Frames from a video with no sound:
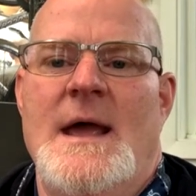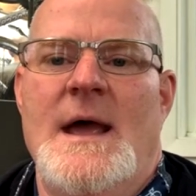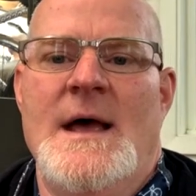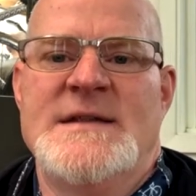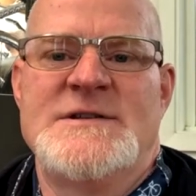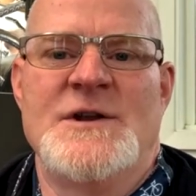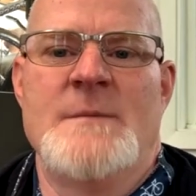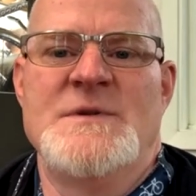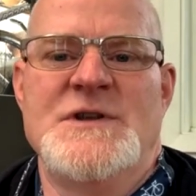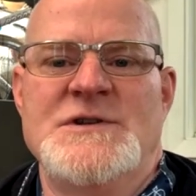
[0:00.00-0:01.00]
Uh, serial
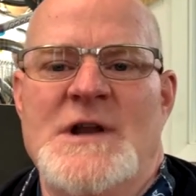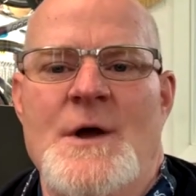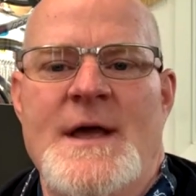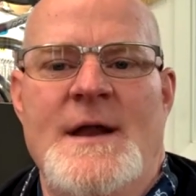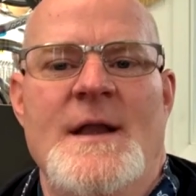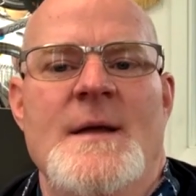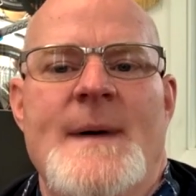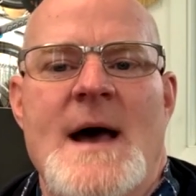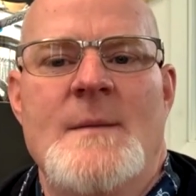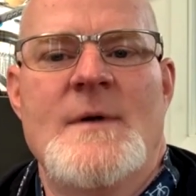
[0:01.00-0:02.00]
number is usually located on the
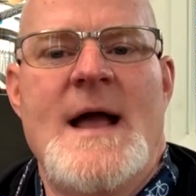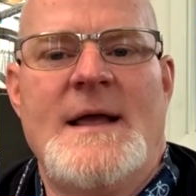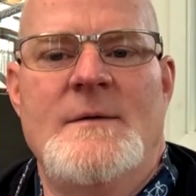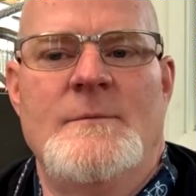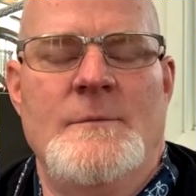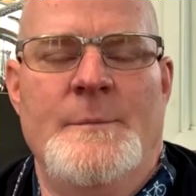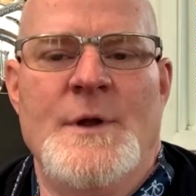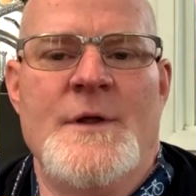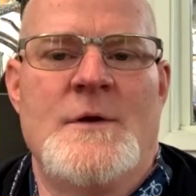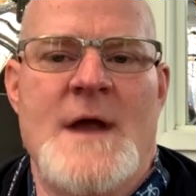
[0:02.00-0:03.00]
bottom bracket
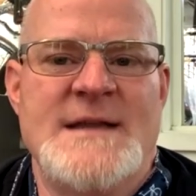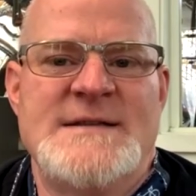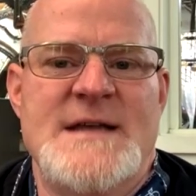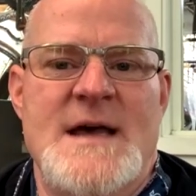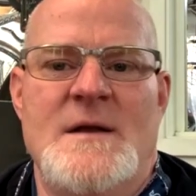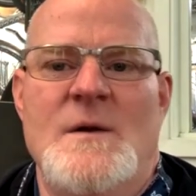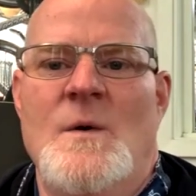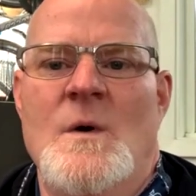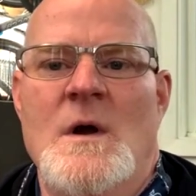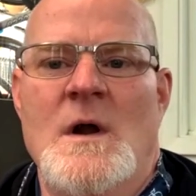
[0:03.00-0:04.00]
below the crankset
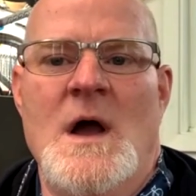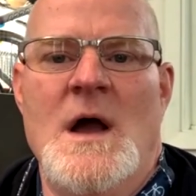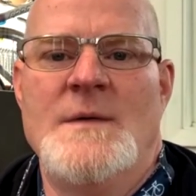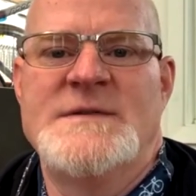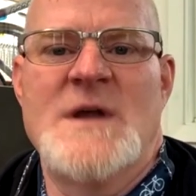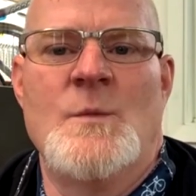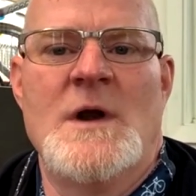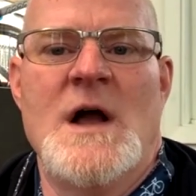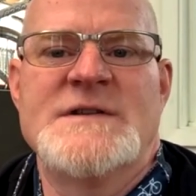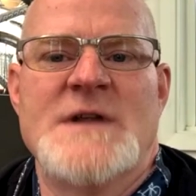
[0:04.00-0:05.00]
or uh,
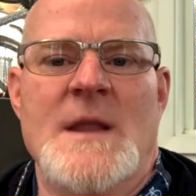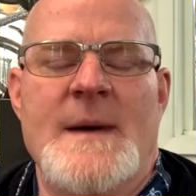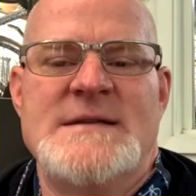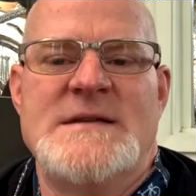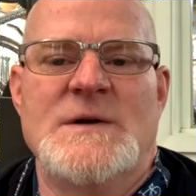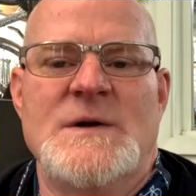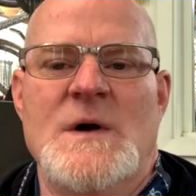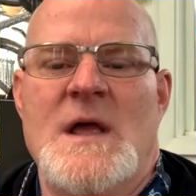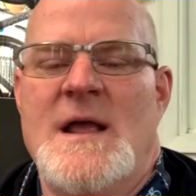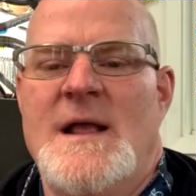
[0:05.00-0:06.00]
somewhere else on the
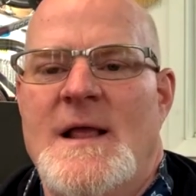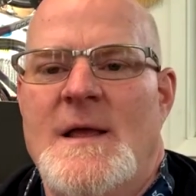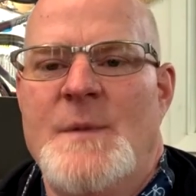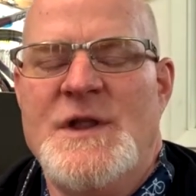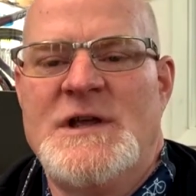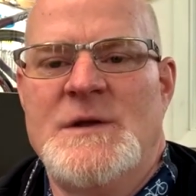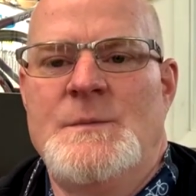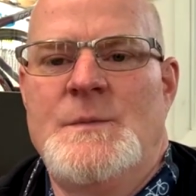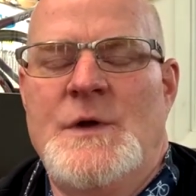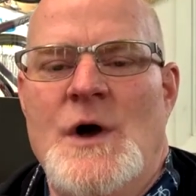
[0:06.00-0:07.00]
bicycle. But you
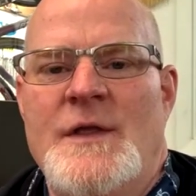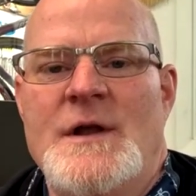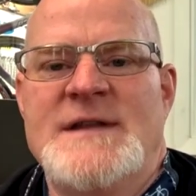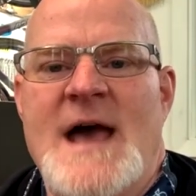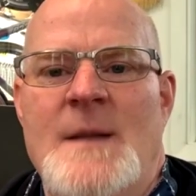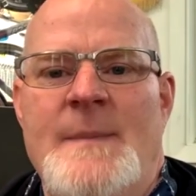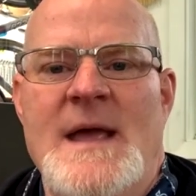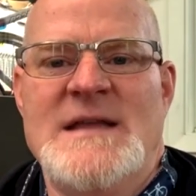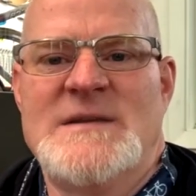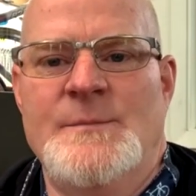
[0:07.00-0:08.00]
can go to their
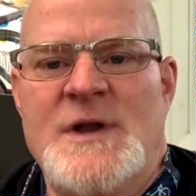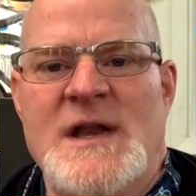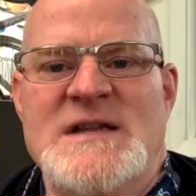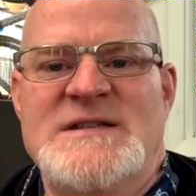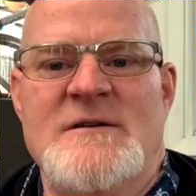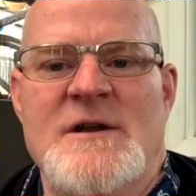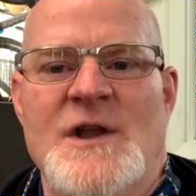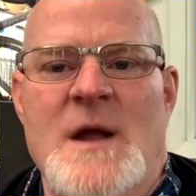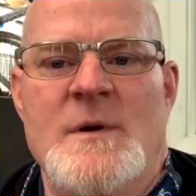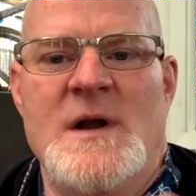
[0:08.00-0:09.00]
database and put in a serial
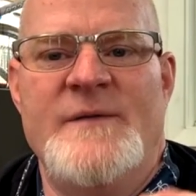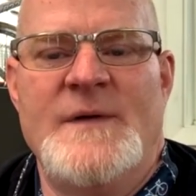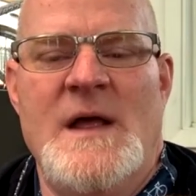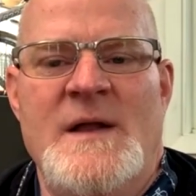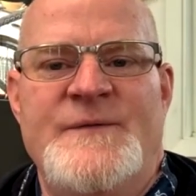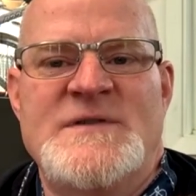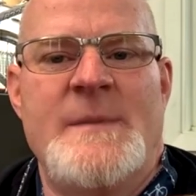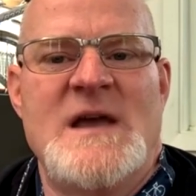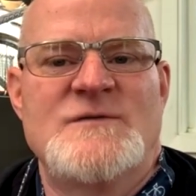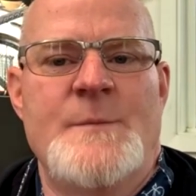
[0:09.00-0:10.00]
number, and if, if
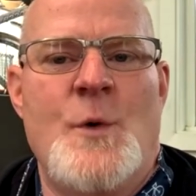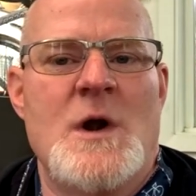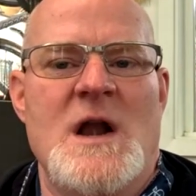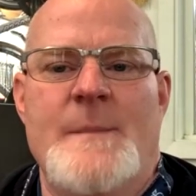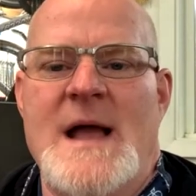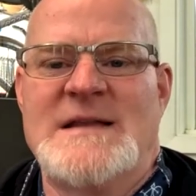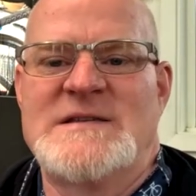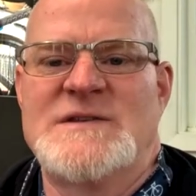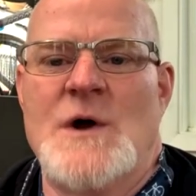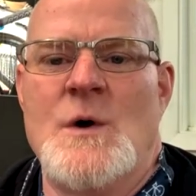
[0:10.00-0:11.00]
has reported a bike
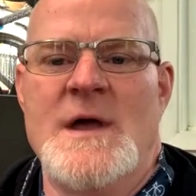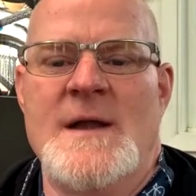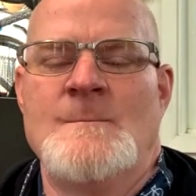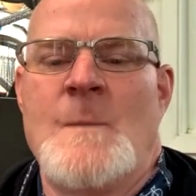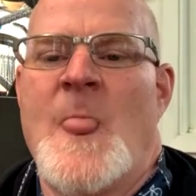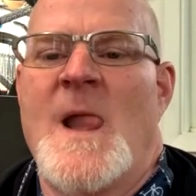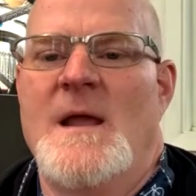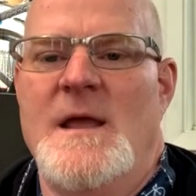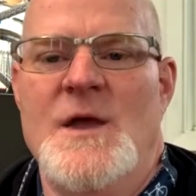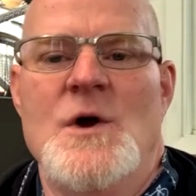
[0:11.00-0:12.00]
stolen,
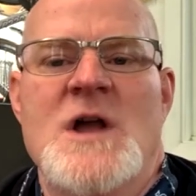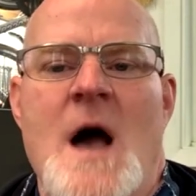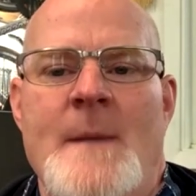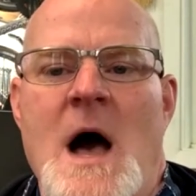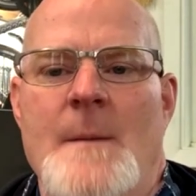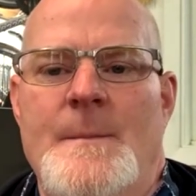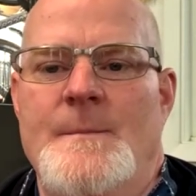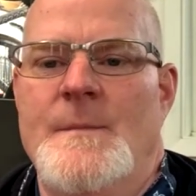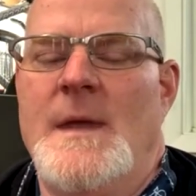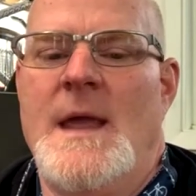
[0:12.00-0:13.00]
it'll come up.
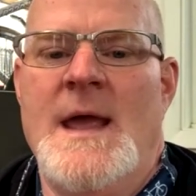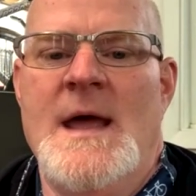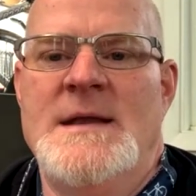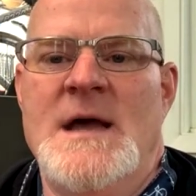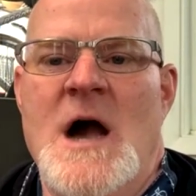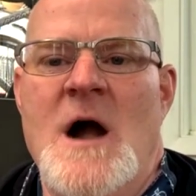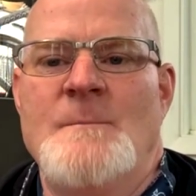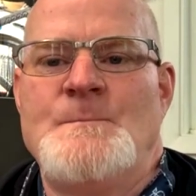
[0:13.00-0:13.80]
And uh,